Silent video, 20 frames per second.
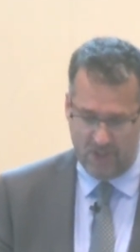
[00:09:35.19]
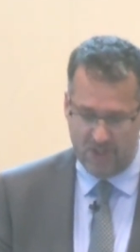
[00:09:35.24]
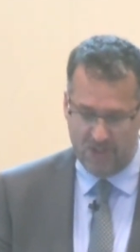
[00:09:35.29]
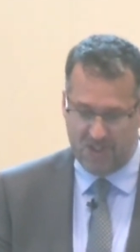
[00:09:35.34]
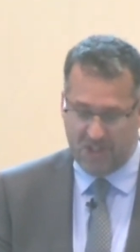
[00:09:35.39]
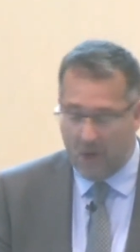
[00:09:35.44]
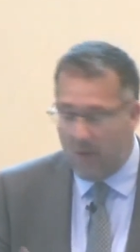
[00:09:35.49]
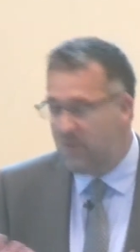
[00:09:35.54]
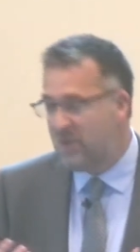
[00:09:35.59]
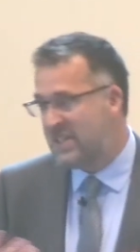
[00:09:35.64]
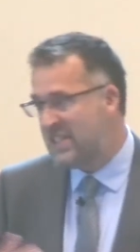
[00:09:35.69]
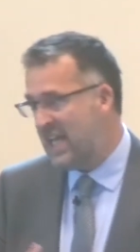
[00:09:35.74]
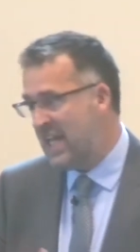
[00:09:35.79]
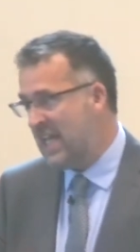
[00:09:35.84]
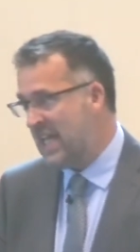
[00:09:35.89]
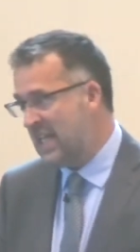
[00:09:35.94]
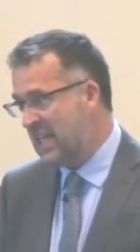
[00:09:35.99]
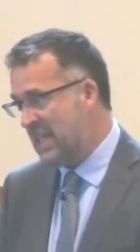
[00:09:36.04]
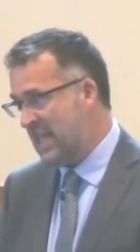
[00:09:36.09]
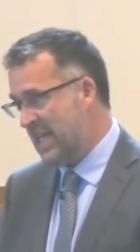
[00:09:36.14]
Don't
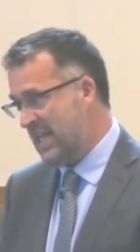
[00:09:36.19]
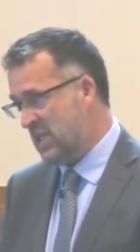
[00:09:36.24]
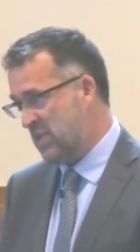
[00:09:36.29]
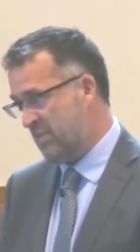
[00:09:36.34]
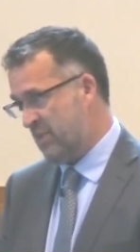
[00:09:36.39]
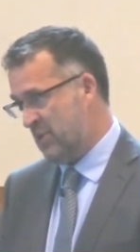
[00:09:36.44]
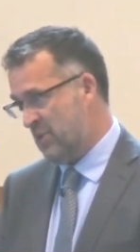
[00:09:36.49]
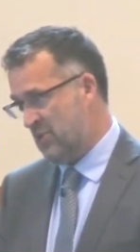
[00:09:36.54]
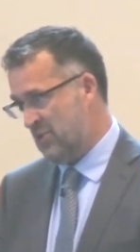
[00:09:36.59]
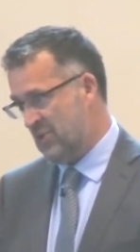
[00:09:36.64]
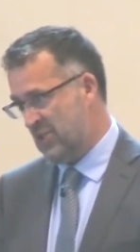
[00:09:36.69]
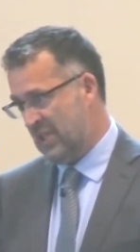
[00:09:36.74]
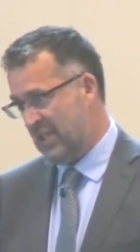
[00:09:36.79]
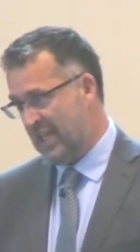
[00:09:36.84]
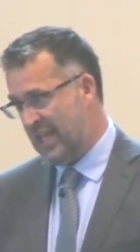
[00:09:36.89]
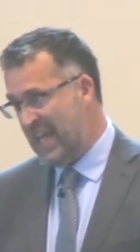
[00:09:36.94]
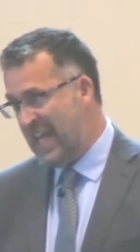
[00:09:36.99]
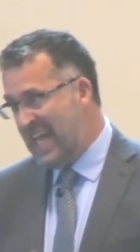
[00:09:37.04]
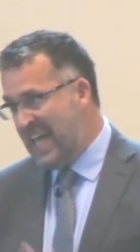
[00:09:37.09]
take things personally.